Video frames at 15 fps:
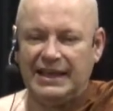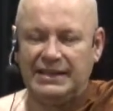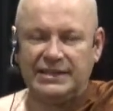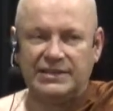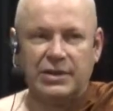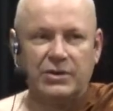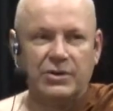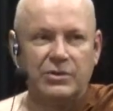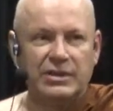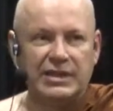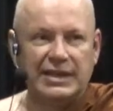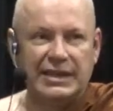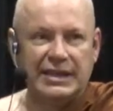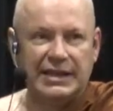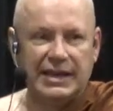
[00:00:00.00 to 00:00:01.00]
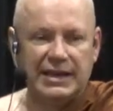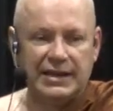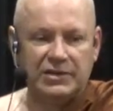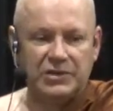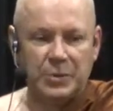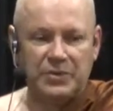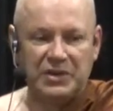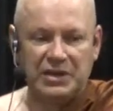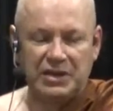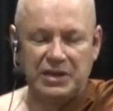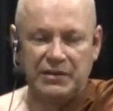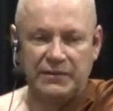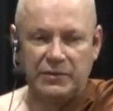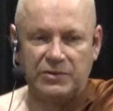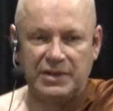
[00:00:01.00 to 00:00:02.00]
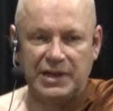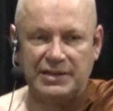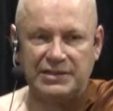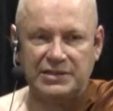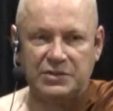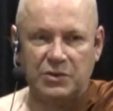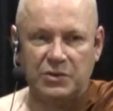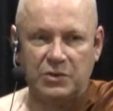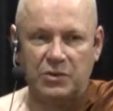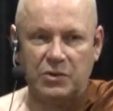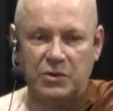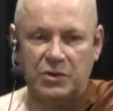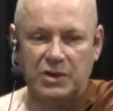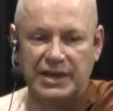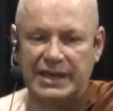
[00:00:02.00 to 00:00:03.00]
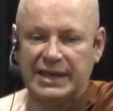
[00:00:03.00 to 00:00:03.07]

So the uh, topic for tonight's talk